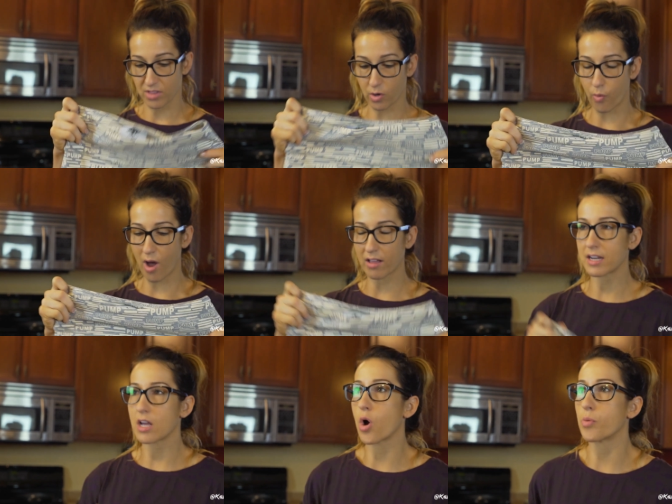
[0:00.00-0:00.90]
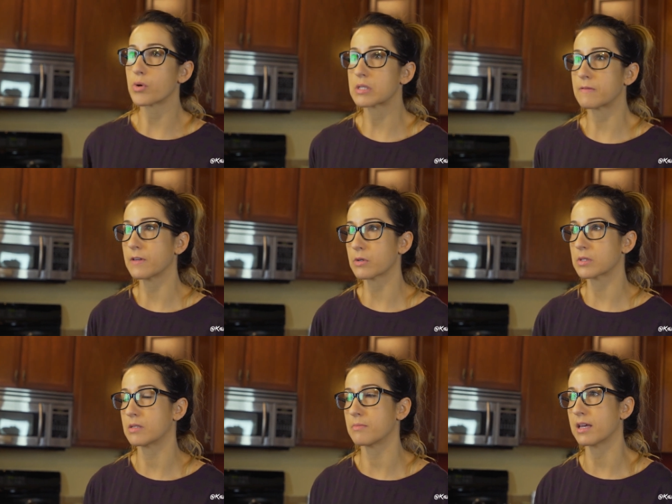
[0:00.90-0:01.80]
the quality almost
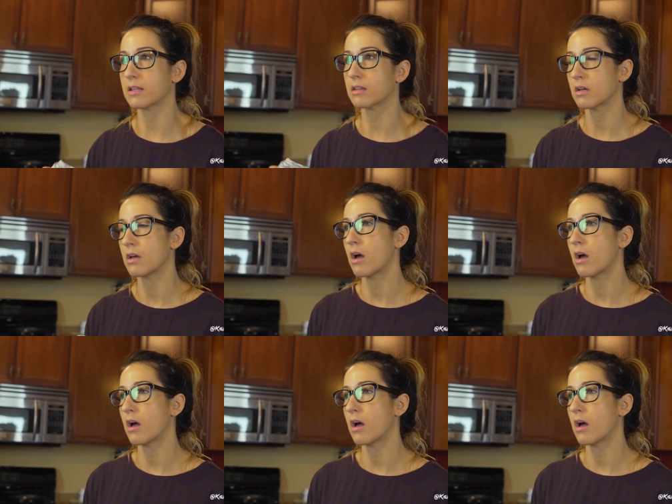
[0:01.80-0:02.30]
feels to me